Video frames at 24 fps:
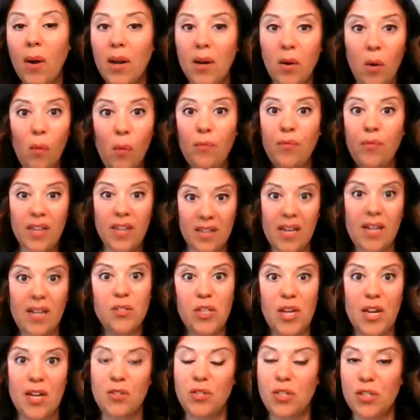And hopefully that
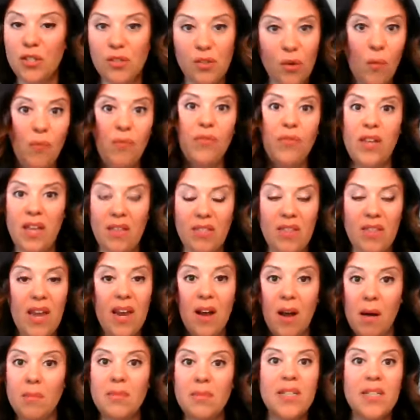changes. Hopefully they
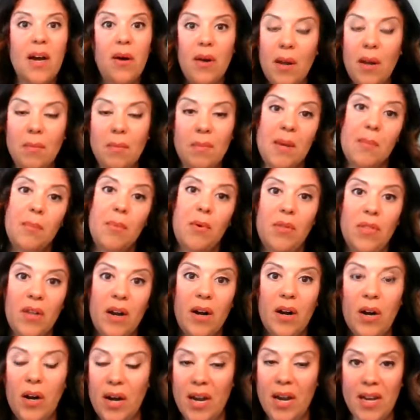come down on people
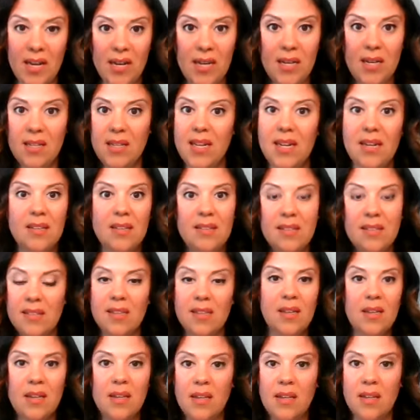that are in these,
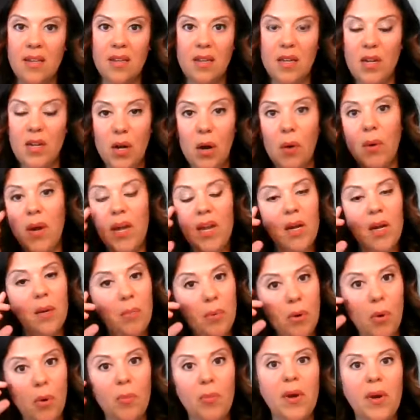
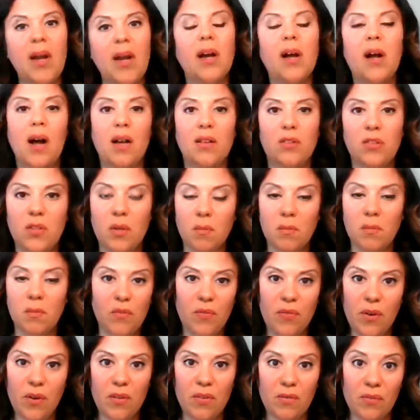inappropriate costumes
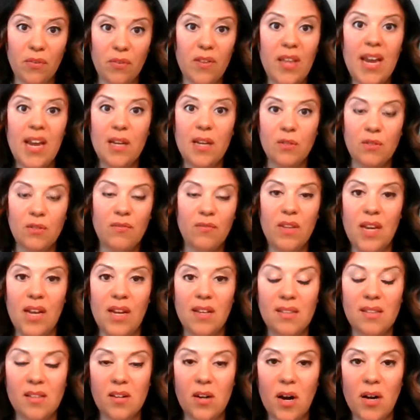for the age of the
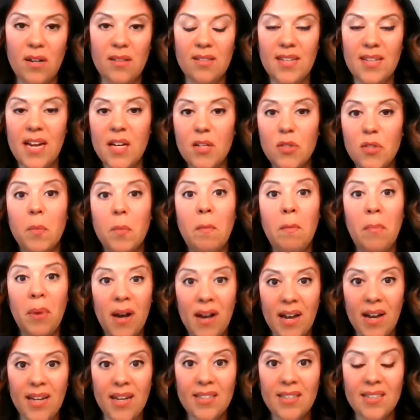kids that are on stage.
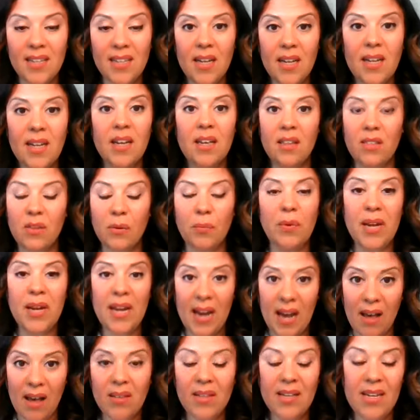But the
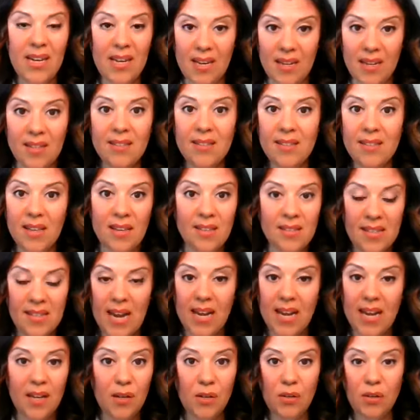reality is
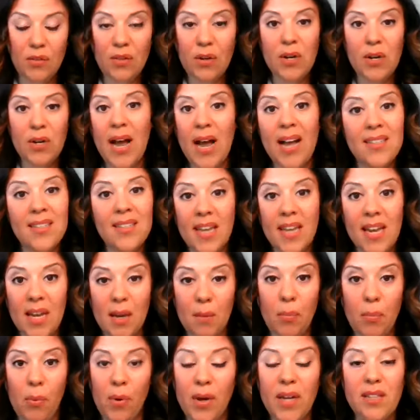that they're not
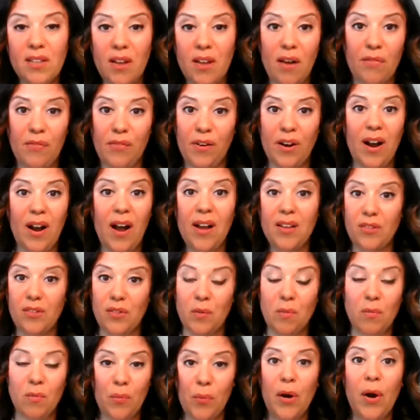taking points off for
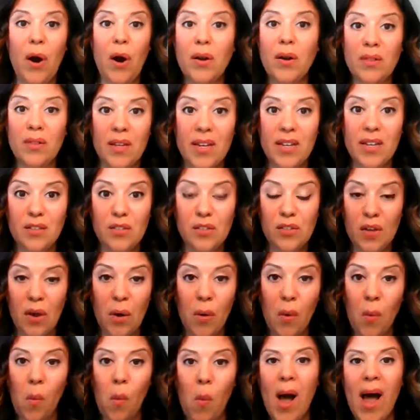costumes regardless.
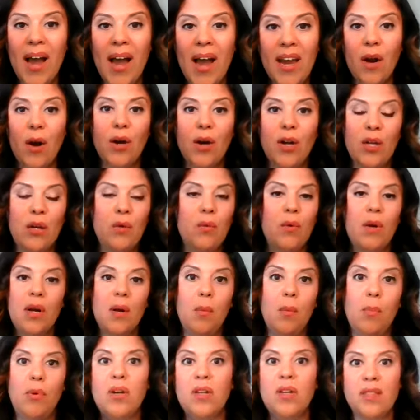So why are you going
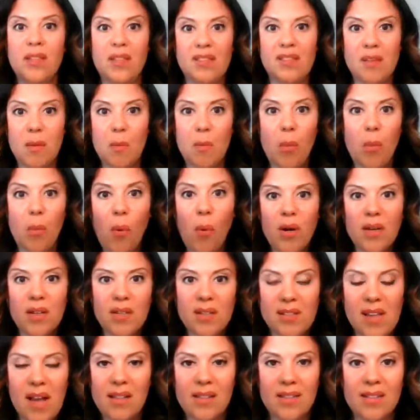to put this
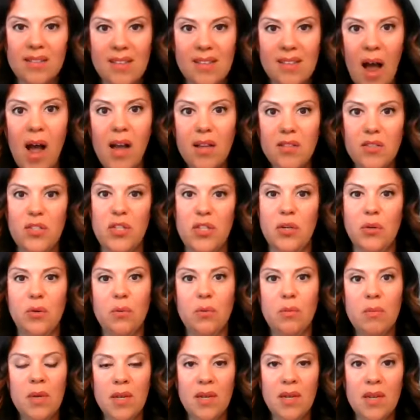importance on this
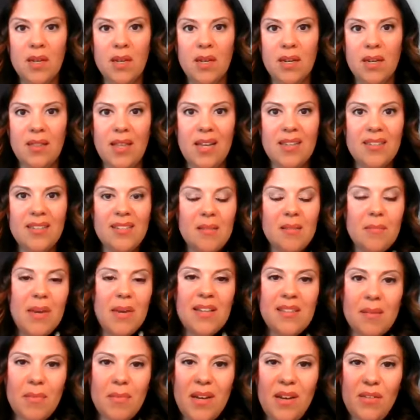costume that doesn't make
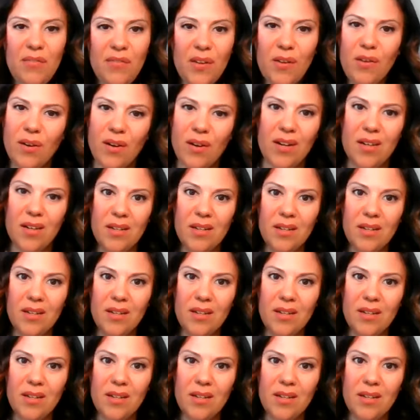somebody feel good?